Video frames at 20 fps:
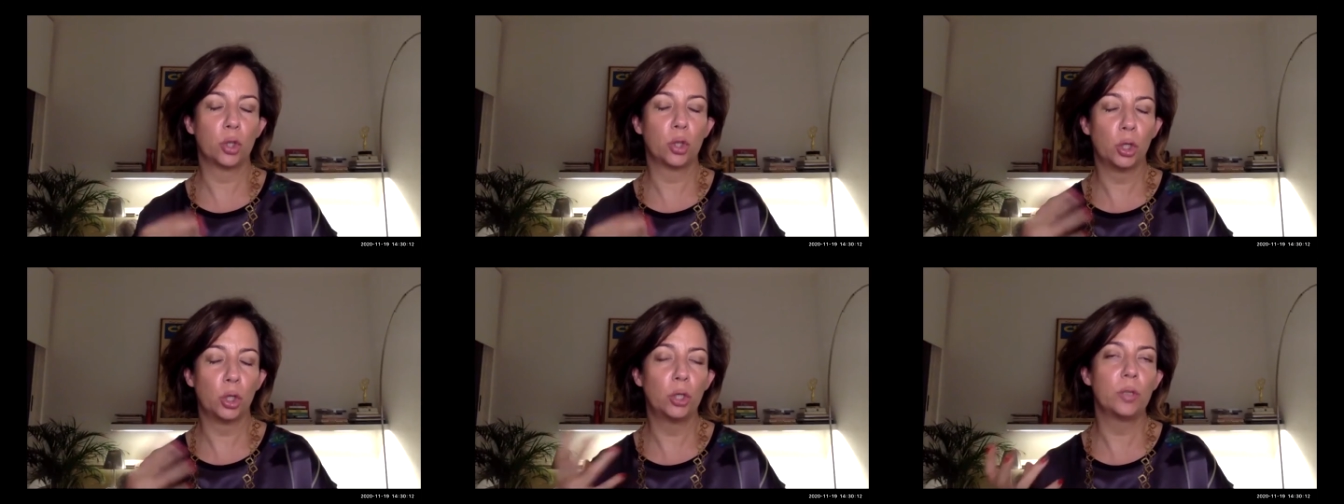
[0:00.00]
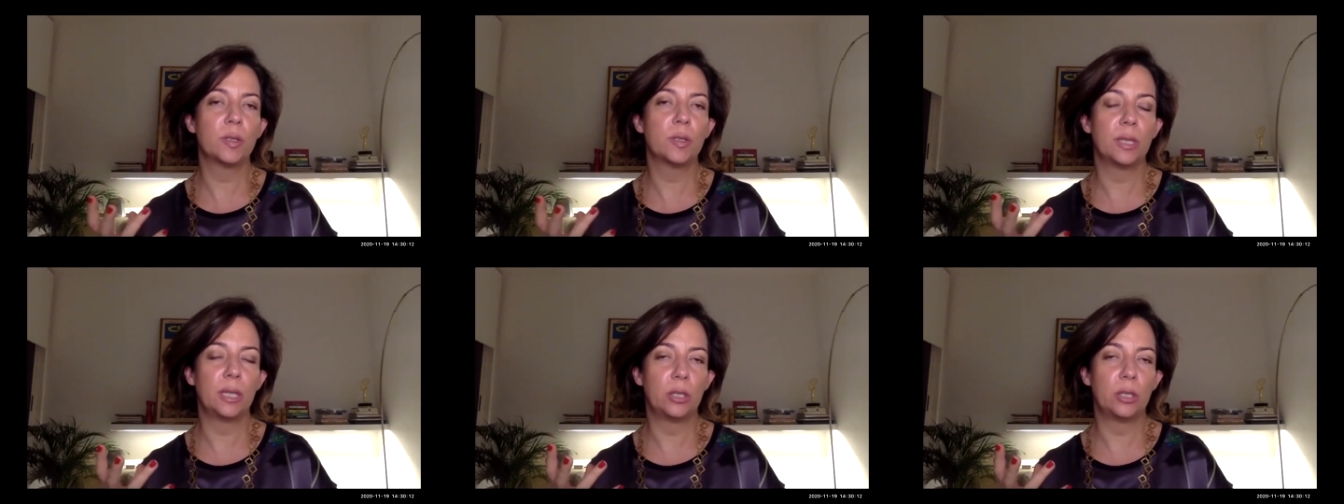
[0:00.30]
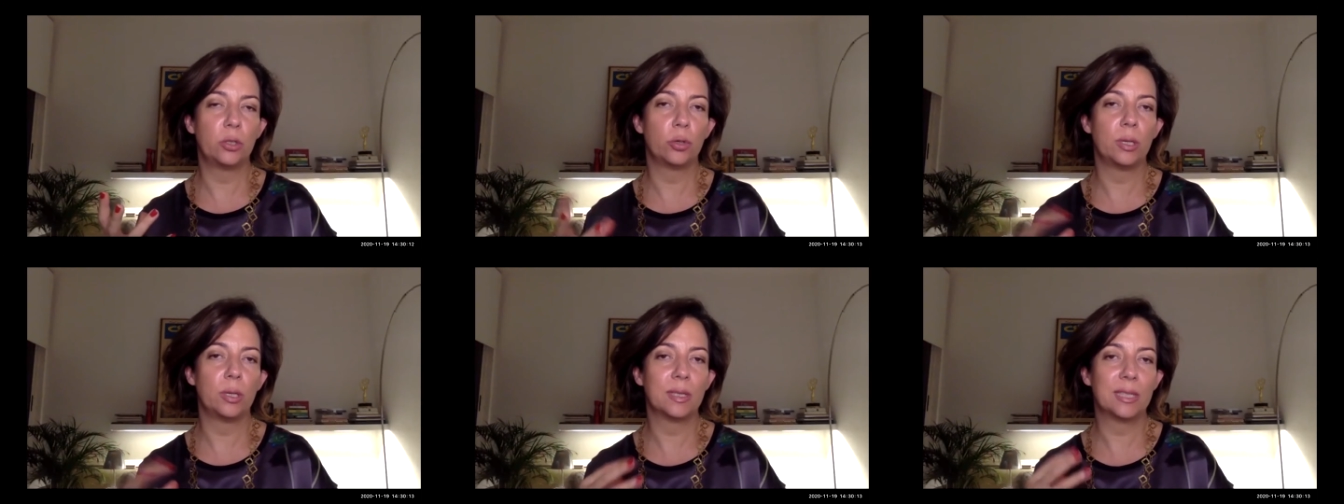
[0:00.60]
turns it
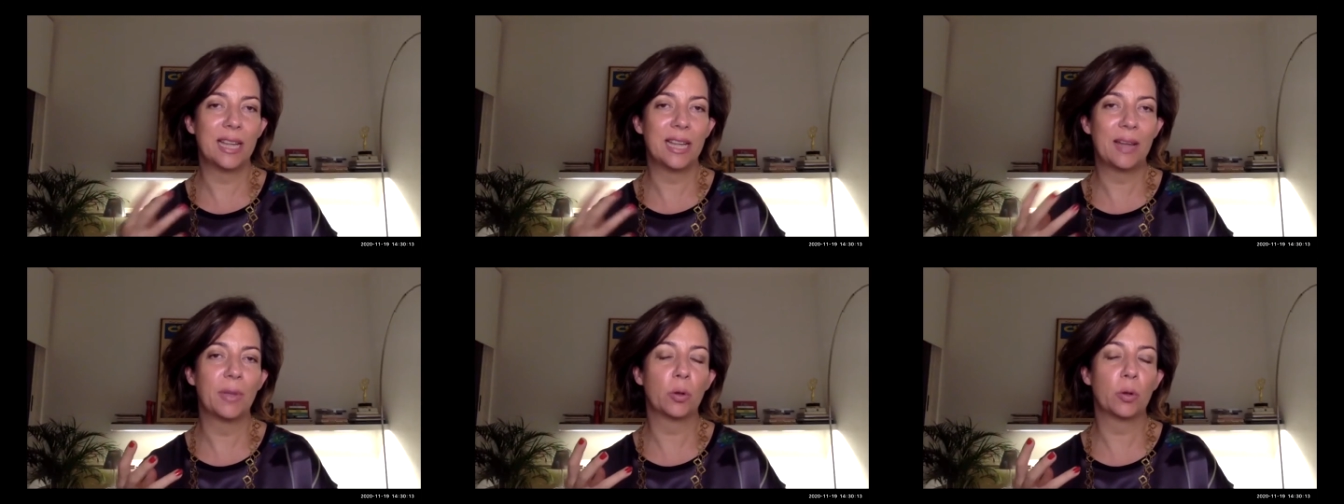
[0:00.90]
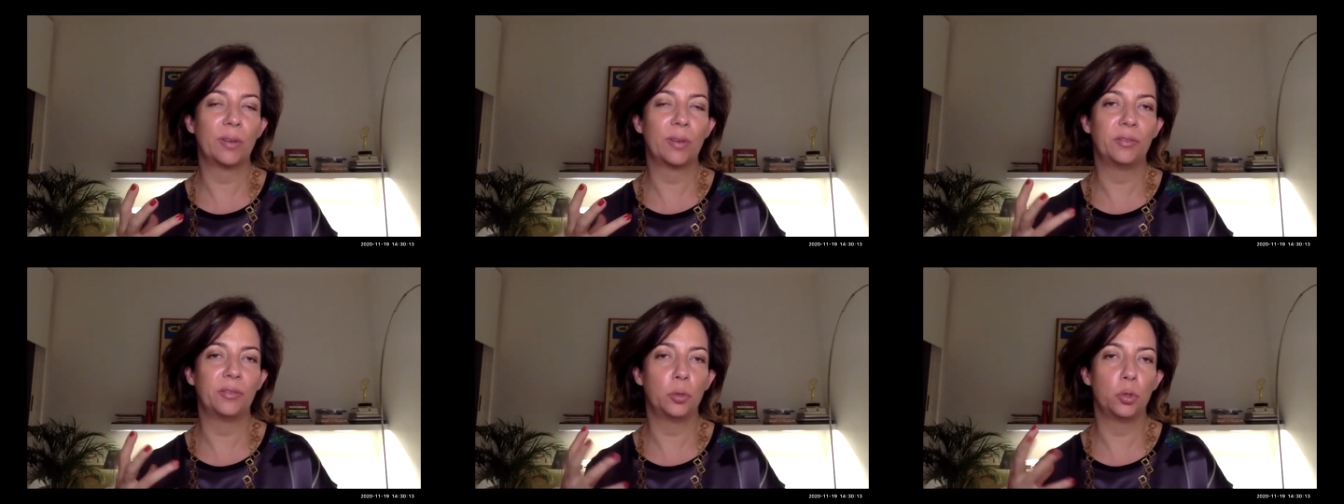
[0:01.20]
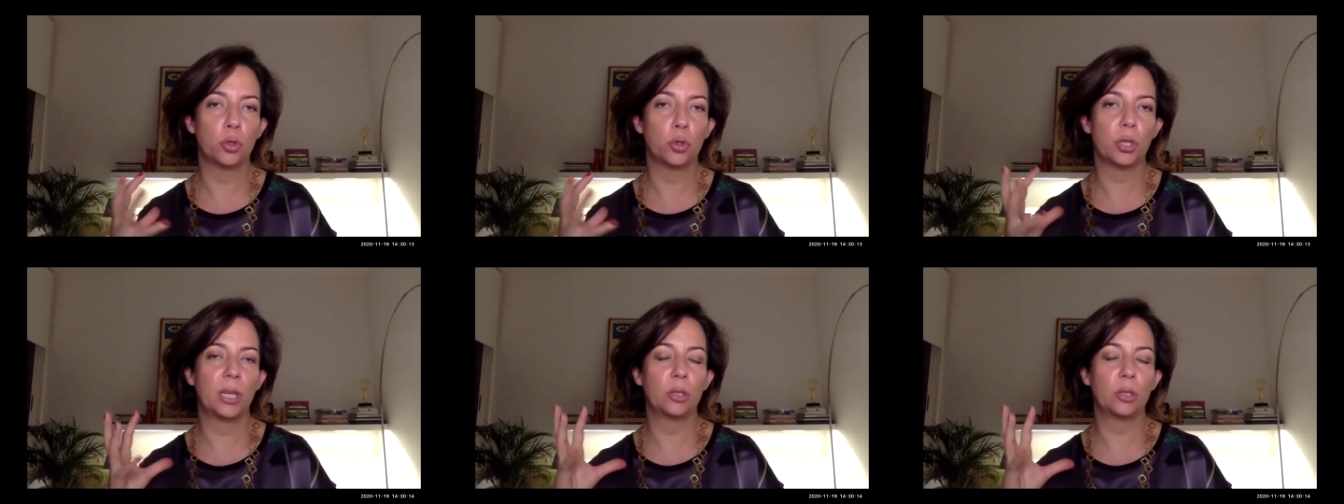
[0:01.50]
into an Islamic
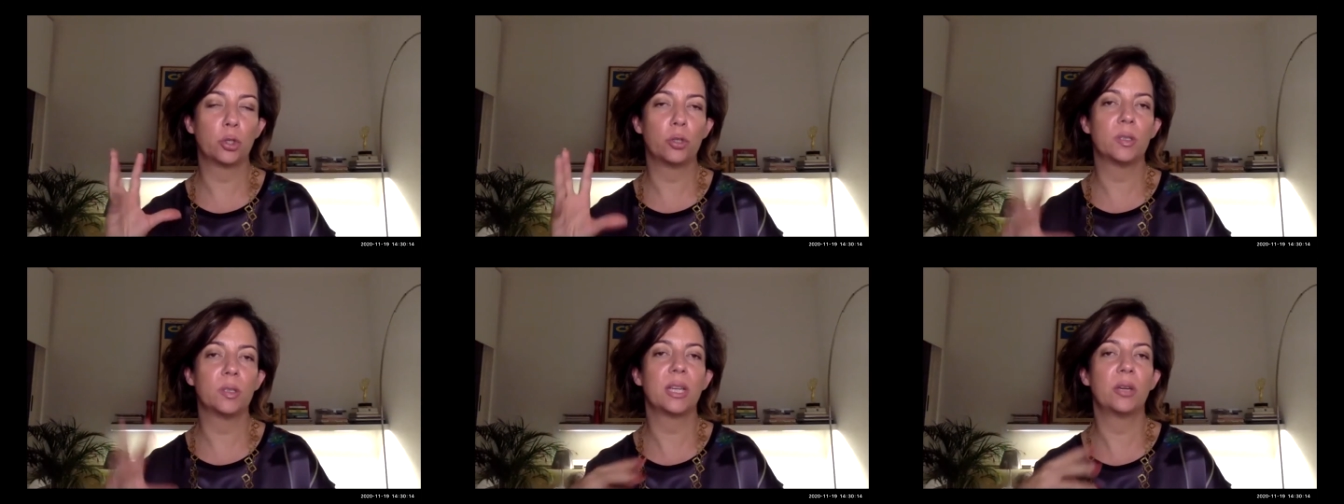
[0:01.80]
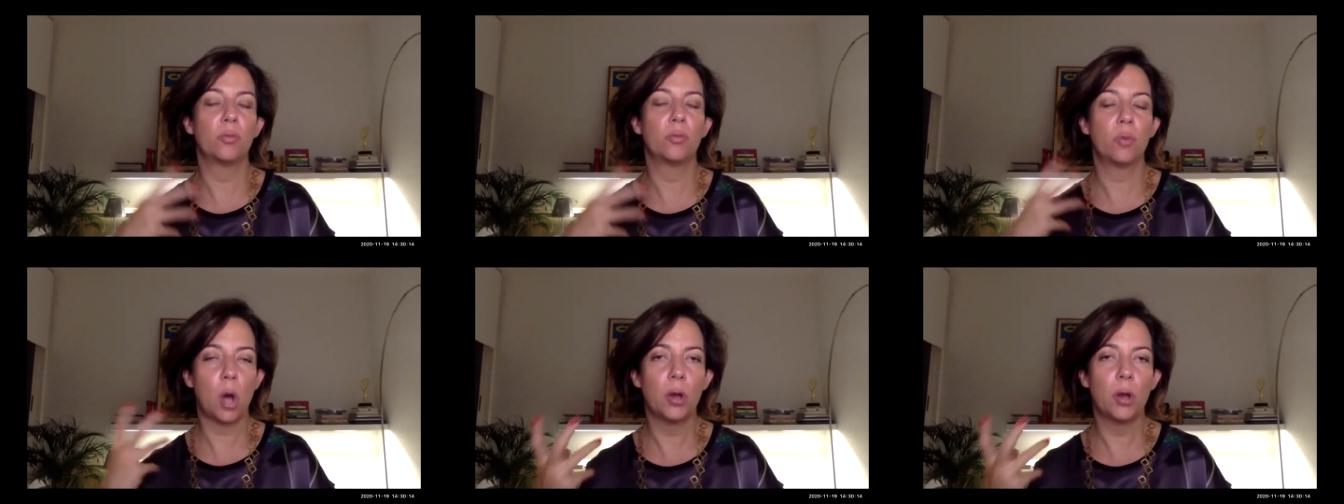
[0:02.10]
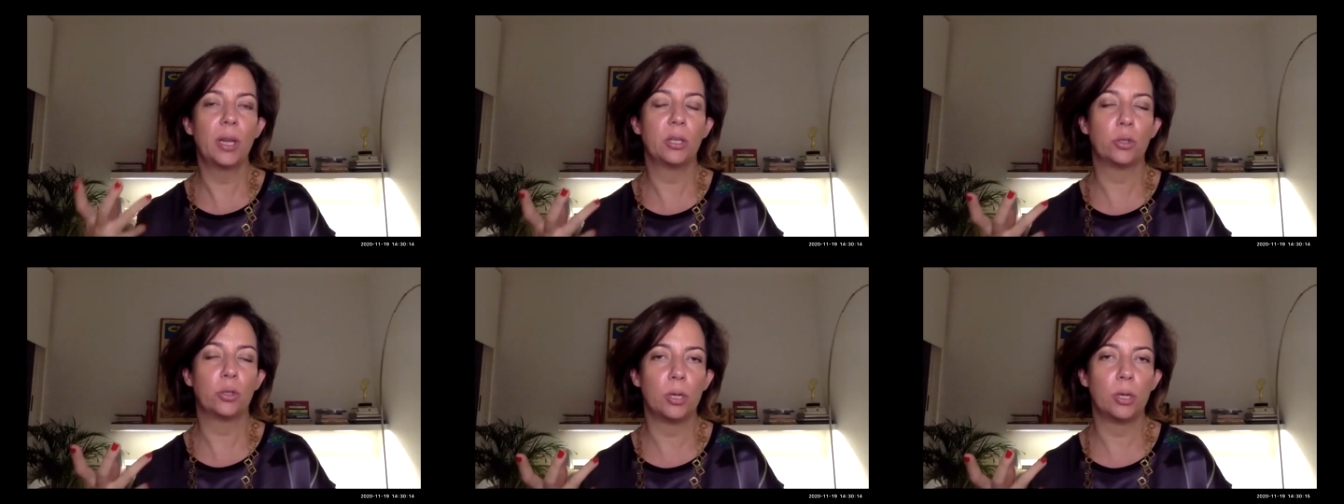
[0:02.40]
revolution and turns
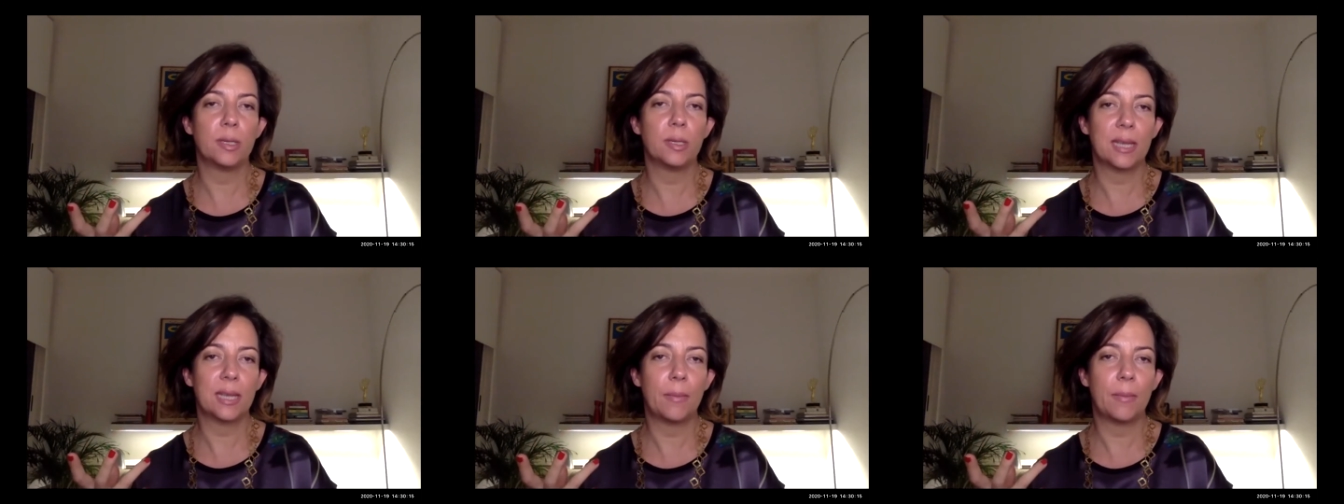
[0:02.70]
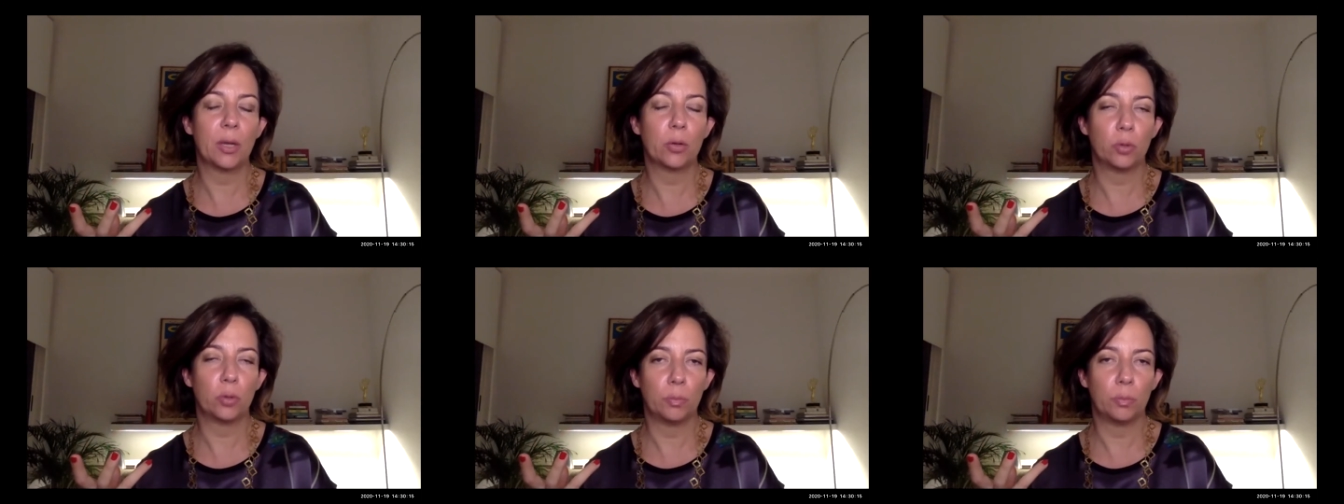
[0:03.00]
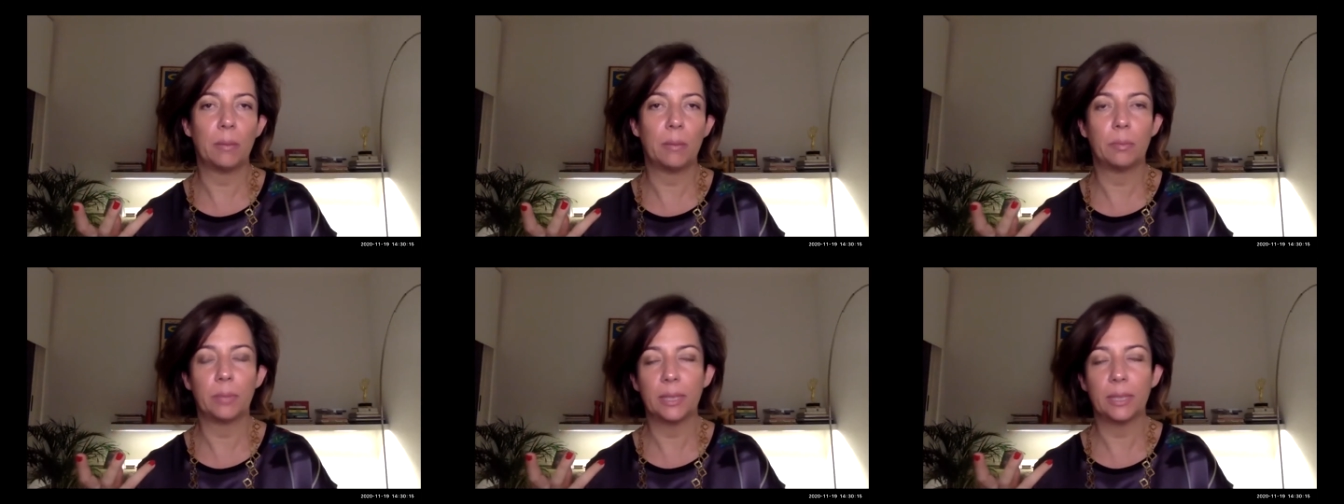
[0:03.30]
Iran into an Islamic
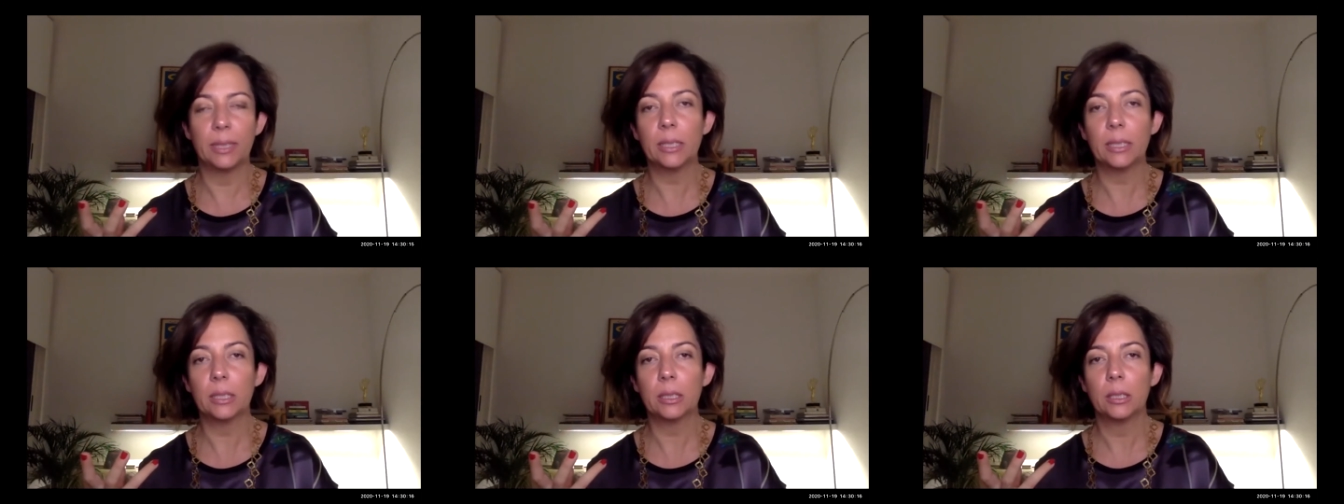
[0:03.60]
republic.